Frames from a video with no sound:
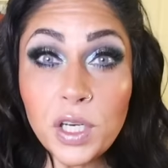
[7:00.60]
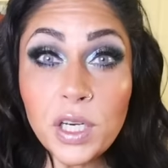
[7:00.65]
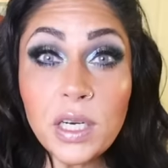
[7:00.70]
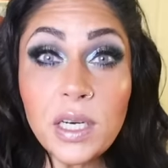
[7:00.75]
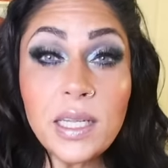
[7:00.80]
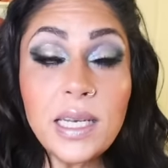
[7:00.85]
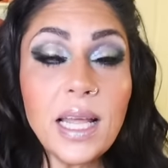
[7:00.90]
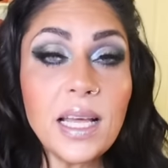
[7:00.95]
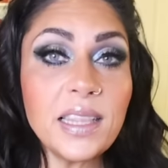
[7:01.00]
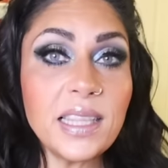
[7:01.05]

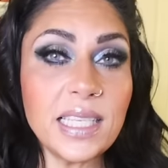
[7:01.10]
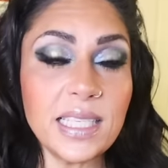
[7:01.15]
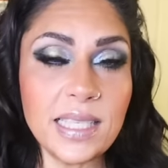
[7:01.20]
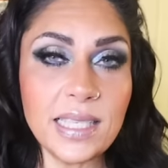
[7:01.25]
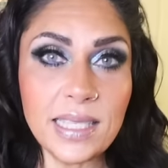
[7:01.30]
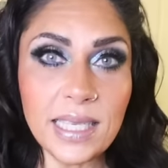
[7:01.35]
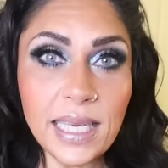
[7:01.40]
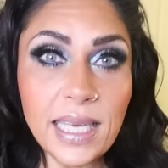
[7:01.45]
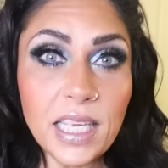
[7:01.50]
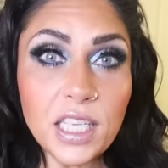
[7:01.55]
Good, the
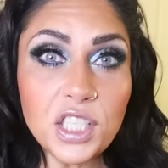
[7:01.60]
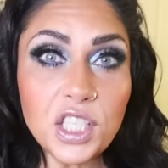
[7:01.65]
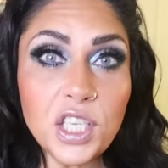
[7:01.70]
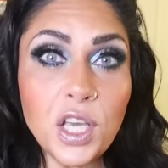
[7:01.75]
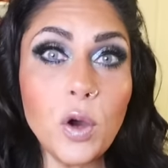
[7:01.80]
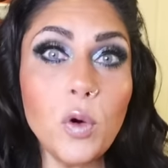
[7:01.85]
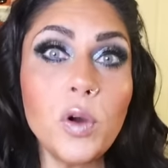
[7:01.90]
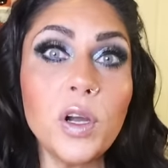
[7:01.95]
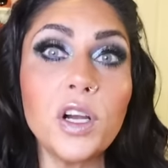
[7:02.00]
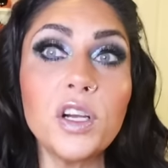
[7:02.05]
Siggi's
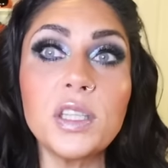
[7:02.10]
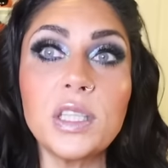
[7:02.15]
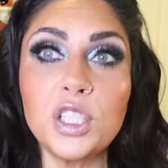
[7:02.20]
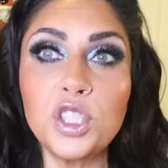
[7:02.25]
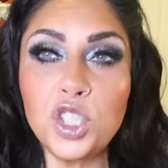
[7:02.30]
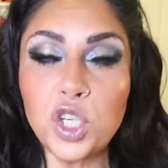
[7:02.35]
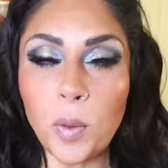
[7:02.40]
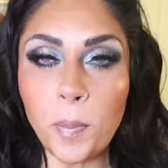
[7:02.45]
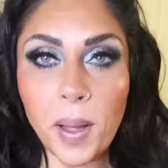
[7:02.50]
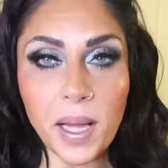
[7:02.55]
yogurt, the
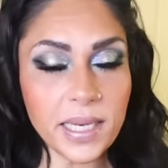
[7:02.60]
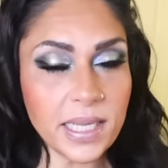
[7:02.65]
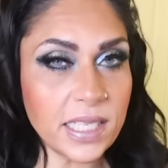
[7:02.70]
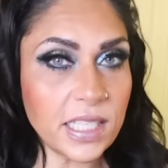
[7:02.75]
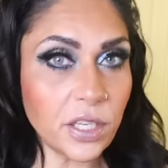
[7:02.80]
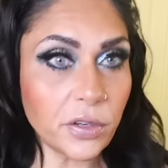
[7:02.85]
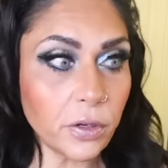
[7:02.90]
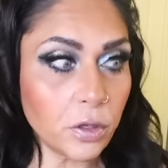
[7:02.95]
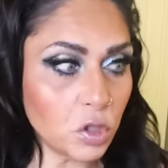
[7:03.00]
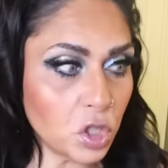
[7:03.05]
Chobani
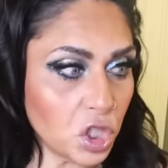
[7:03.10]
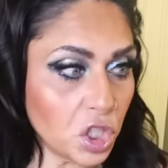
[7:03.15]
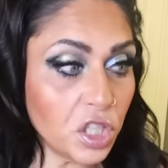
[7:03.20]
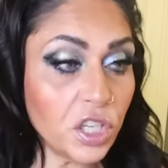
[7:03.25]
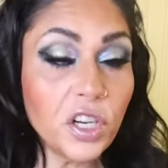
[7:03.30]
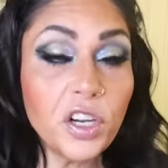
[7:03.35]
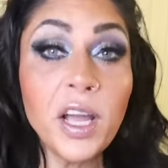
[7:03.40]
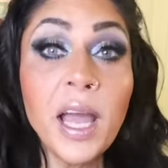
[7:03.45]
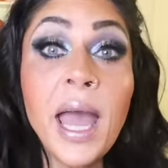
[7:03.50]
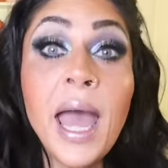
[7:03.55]
Zero
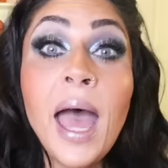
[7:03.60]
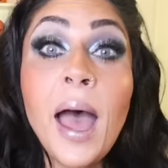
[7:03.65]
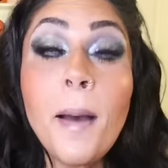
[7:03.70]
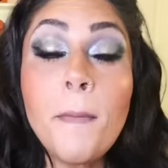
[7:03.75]
Sugar.